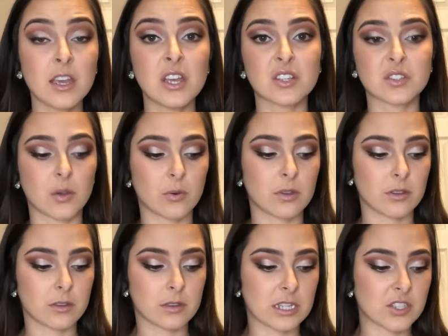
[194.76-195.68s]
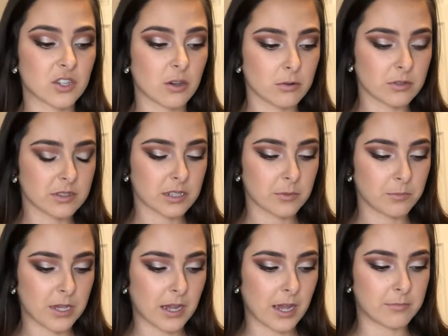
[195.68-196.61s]
So the total to
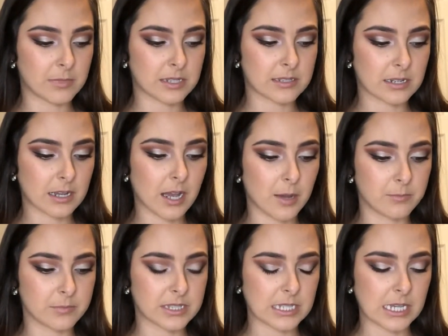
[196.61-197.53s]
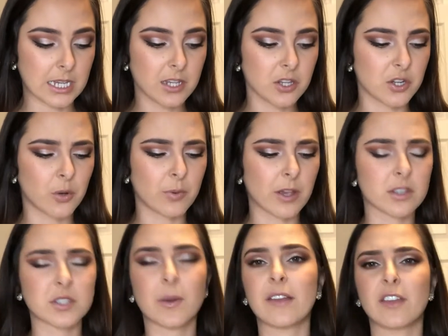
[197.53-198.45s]
compete at Miss Tecumseh, you know, we
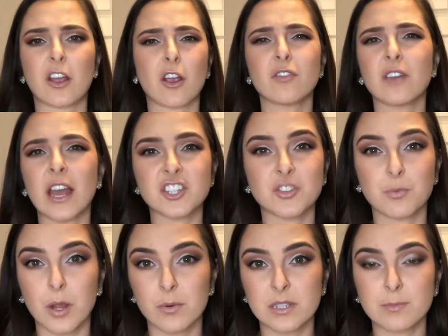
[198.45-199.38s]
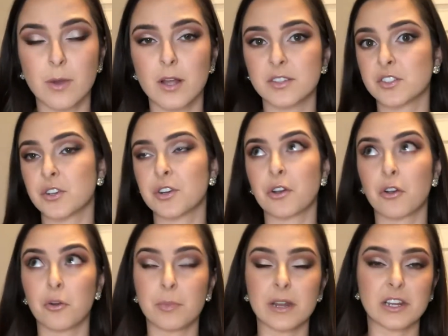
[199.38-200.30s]
also had like our fashion wear was sponsored, our
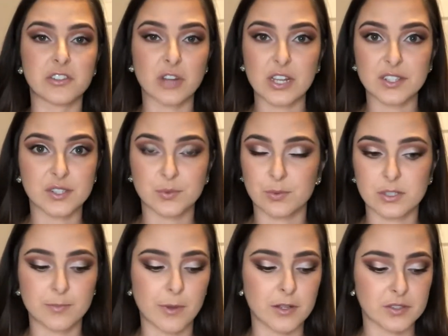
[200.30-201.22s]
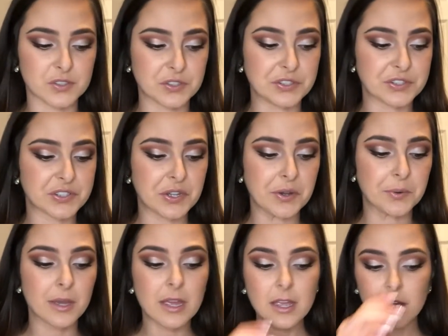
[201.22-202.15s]
opening dresses were sponsored. So
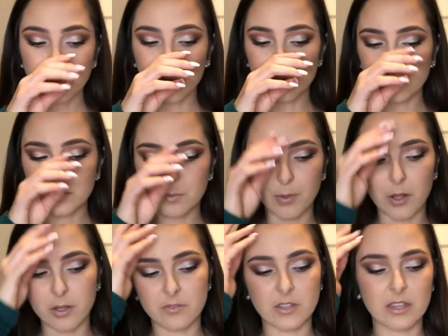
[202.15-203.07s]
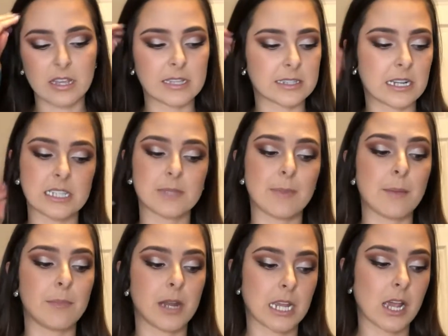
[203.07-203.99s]
those were the bulk of the things that I
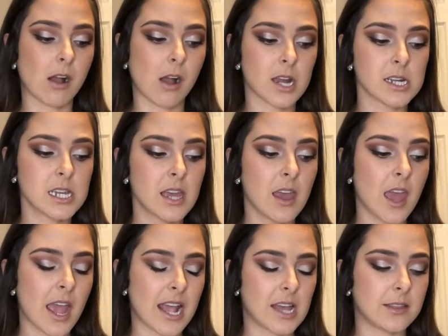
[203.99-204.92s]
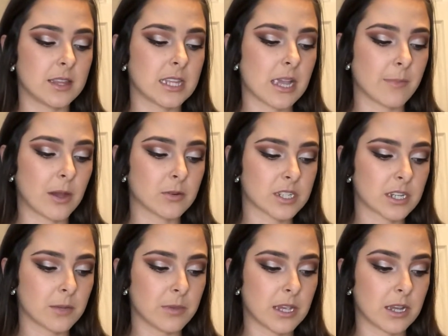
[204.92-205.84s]
spent money on. And the amount to
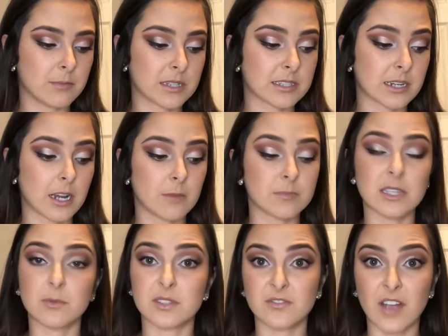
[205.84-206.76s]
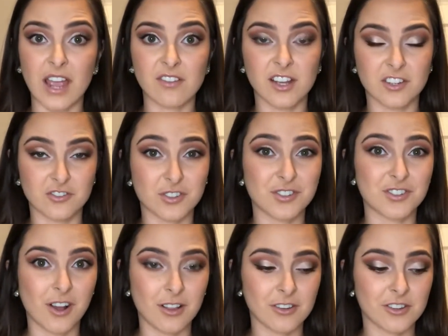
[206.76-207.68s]
compete in Miss Tecumseh was
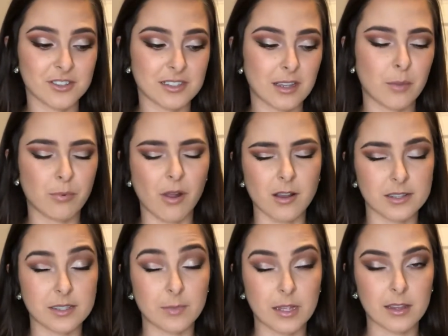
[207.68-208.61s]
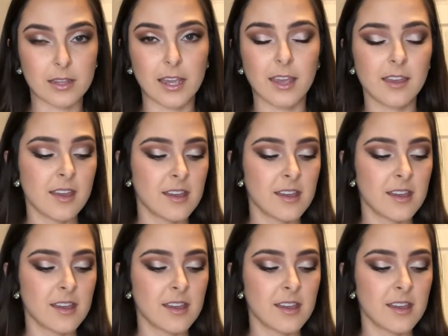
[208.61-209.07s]
$500 approximately.